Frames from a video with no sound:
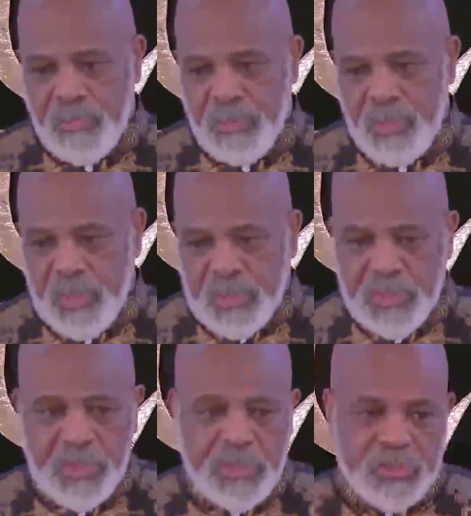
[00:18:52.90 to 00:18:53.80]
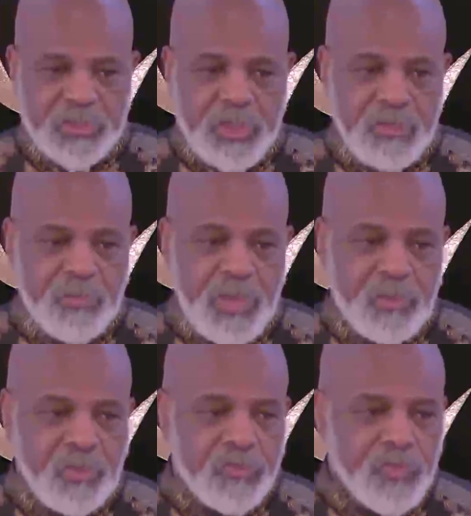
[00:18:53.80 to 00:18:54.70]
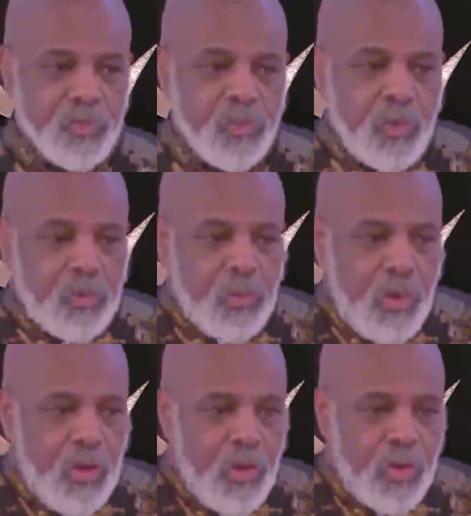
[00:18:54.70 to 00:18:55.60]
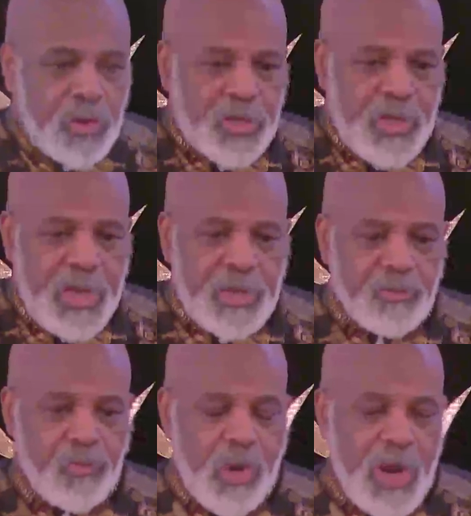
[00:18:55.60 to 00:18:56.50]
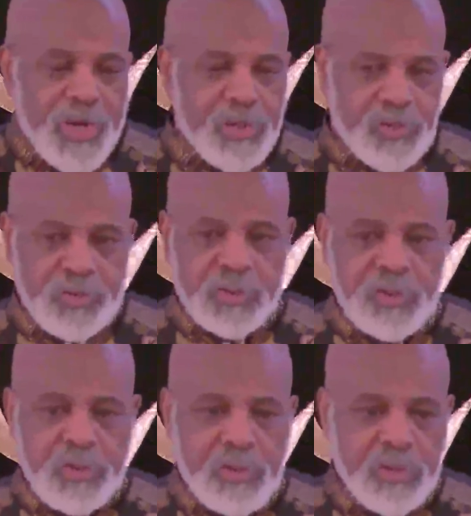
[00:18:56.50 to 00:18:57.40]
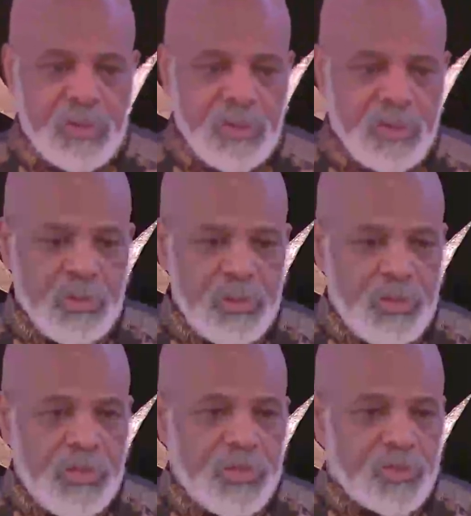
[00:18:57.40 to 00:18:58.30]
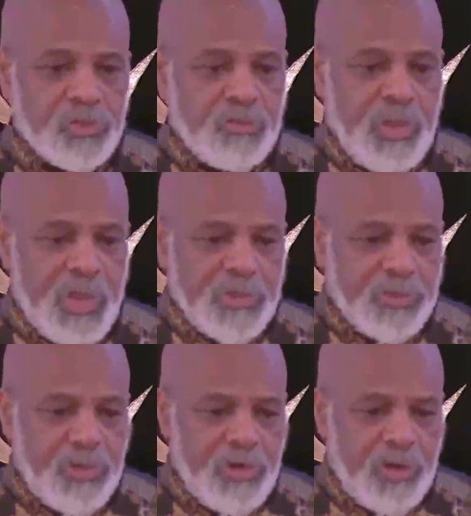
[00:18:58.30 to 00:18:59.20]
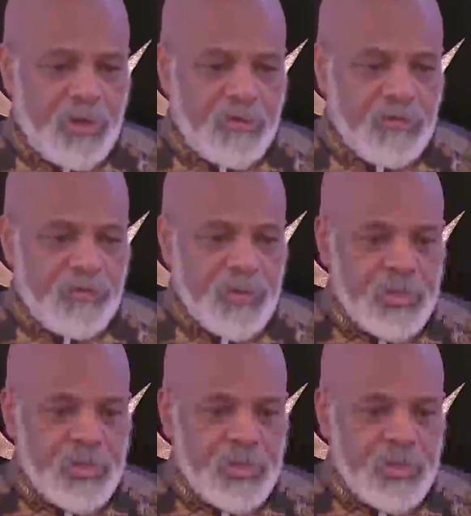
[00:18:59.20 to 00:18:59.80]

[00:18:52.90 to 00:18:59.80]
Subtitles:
And again, it's not a matter of you were wrong and I'm right. It is a matter of